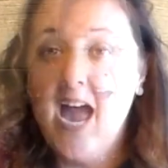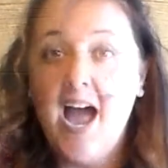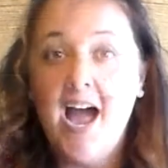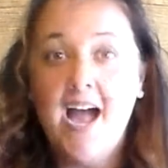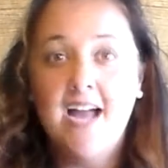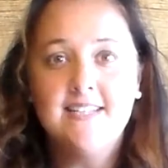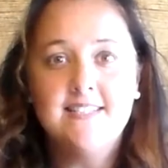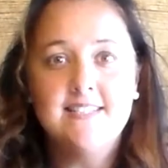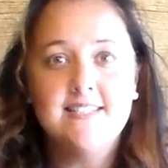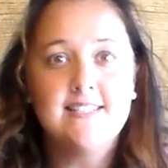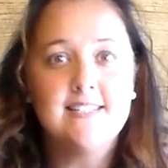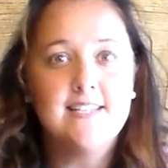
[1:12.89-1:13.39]

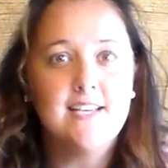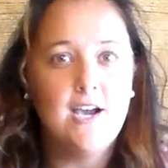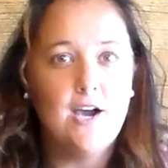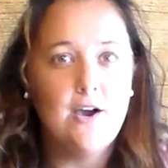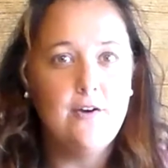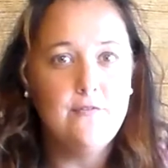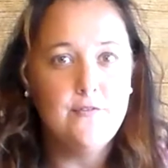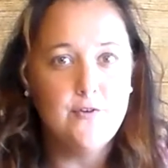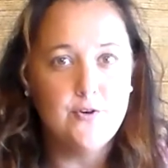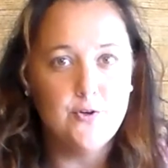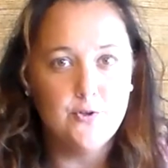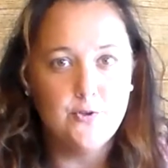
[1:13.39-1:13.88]
I
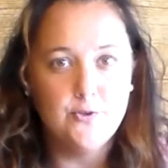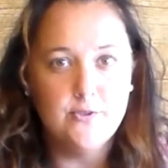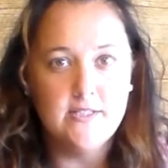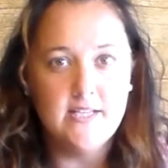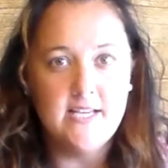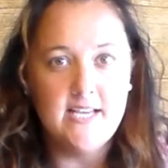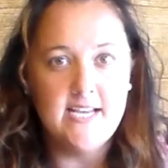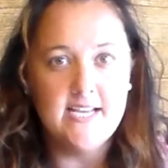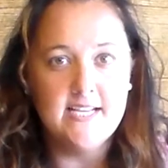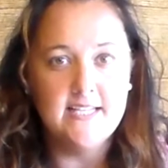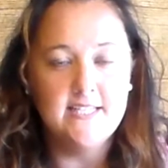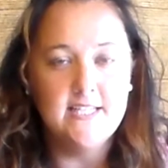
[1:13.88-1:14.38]

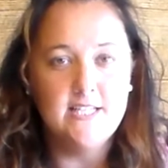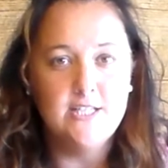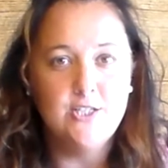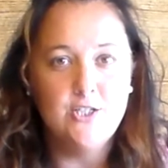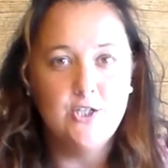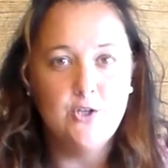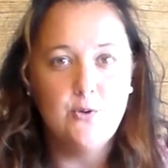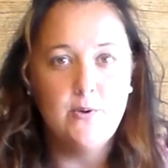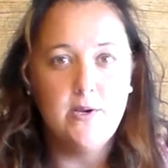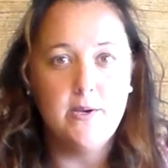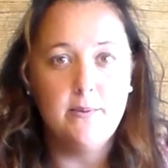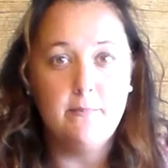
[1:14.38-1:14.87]
discovered in
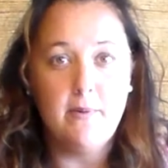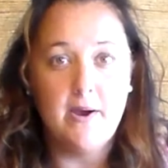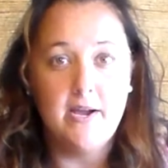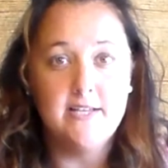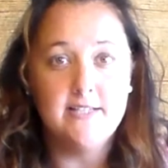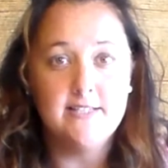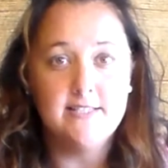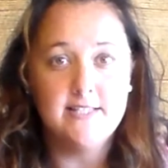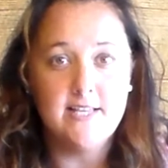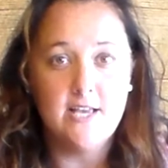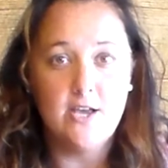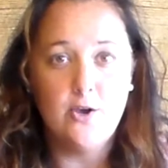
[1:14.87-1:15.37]
doing
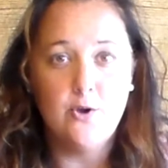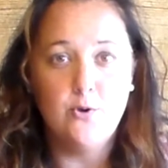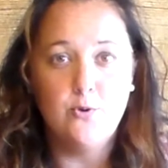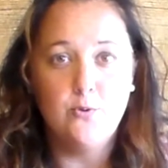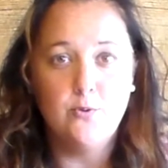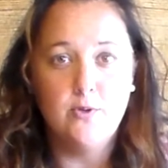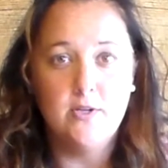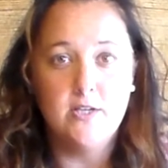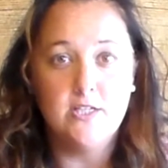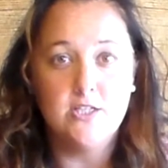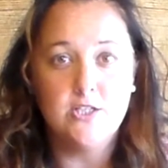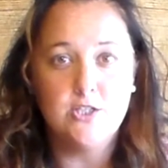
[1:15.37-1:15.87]
my
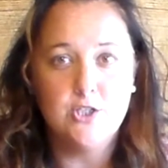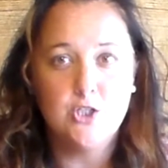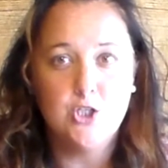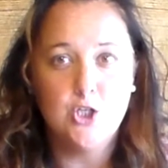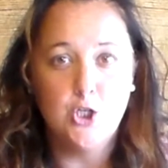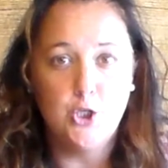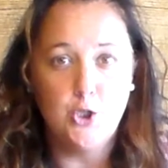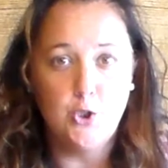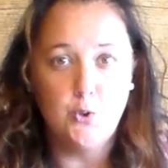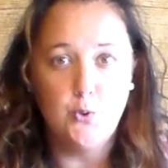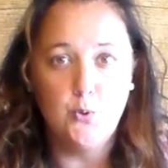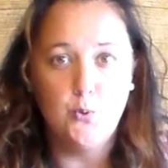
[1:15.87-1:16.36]
zone
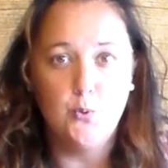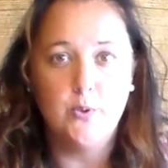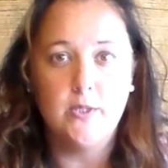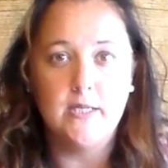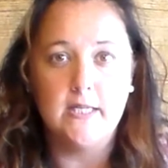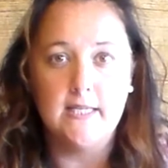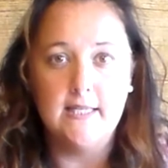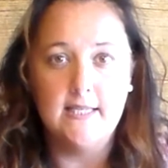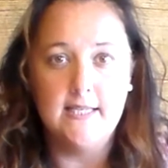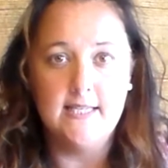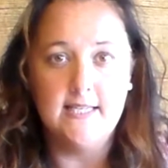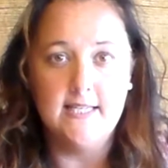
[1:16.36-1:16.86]
two
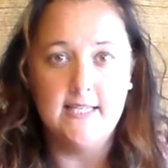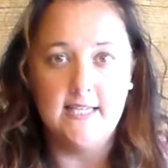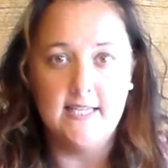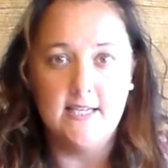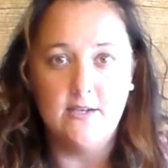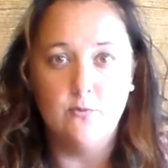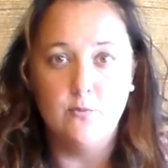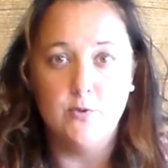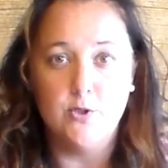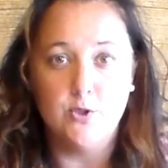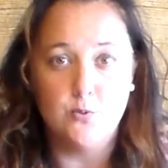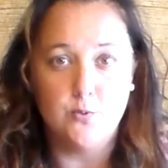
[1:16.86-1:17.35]

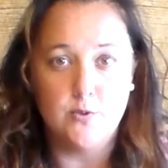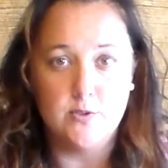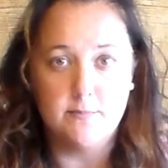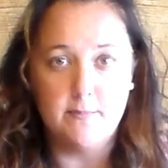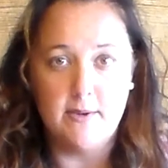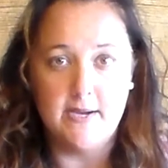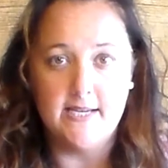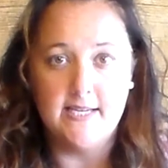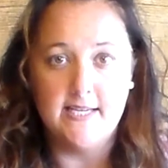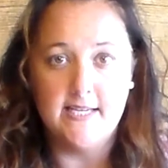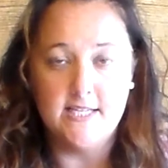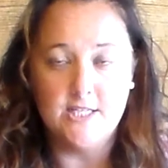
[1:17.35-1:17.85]
cleaning, which was
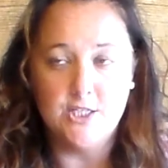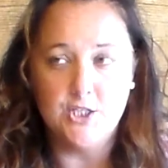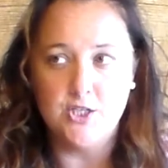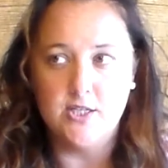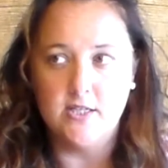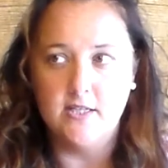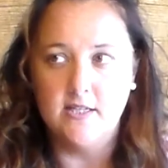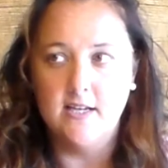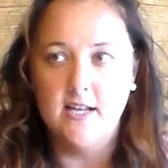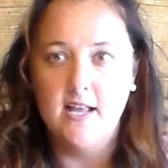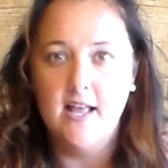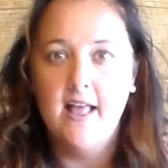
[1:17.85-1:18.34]
my
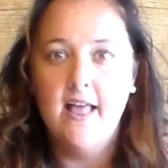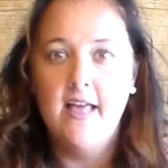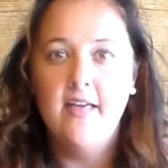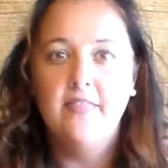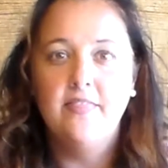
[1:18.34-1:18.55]
kitchen,